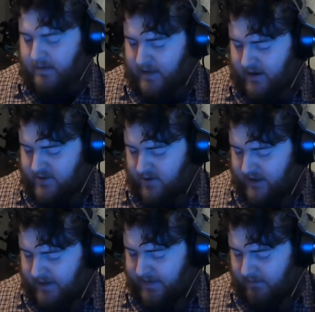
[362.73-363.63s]
I was
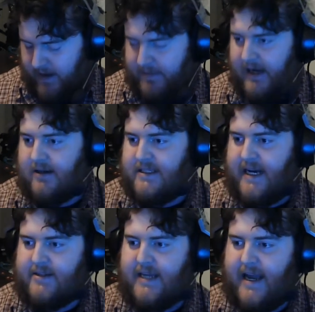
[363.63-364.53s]
holed up at my parents'
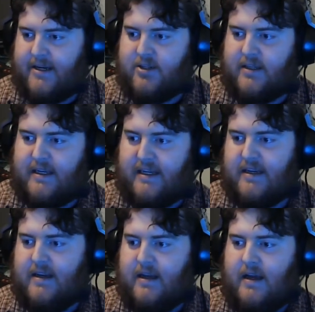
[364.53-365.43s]
house actually
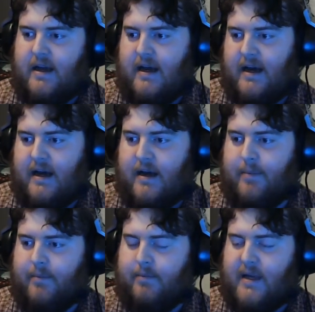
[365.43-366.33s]

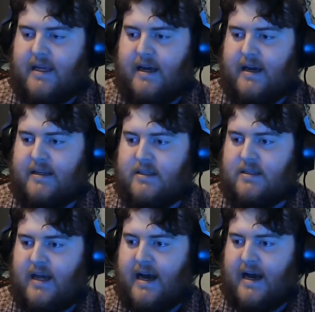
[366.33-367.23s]
um,
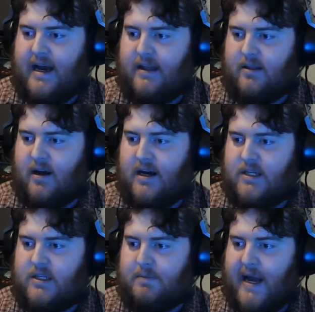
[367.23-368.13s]
because I
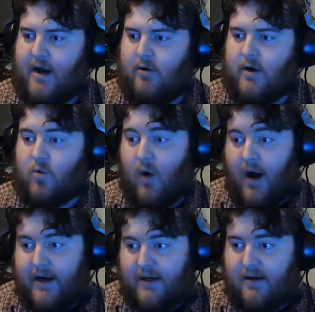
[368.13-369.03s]
lost power and
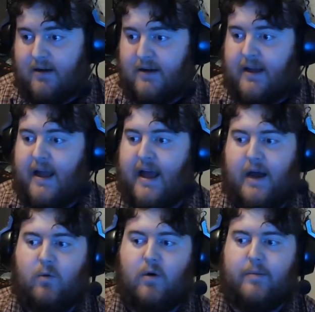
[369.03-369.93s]
water
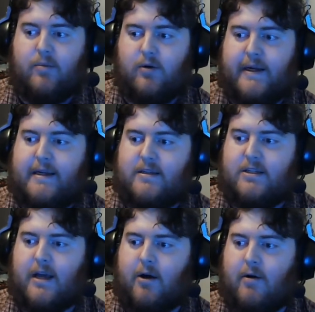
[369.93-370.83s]
at one point.
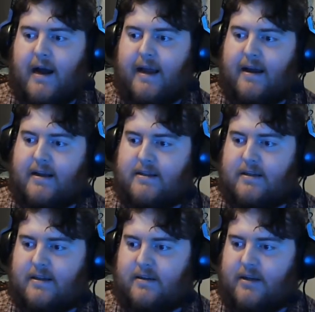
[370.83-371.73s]
So I got
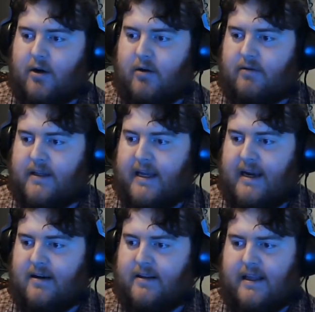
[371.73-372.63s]
to go over
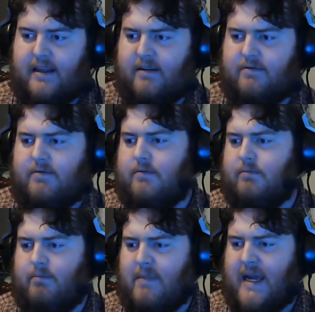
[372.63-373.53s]
there. They live
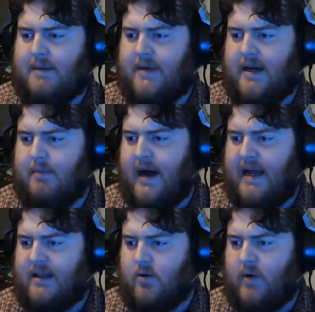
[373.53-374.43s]
maybe a
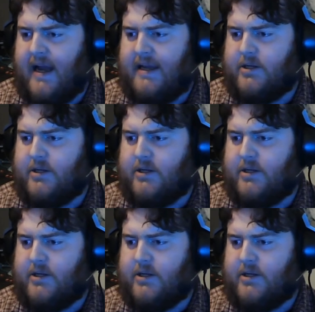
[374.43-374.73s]
mile away.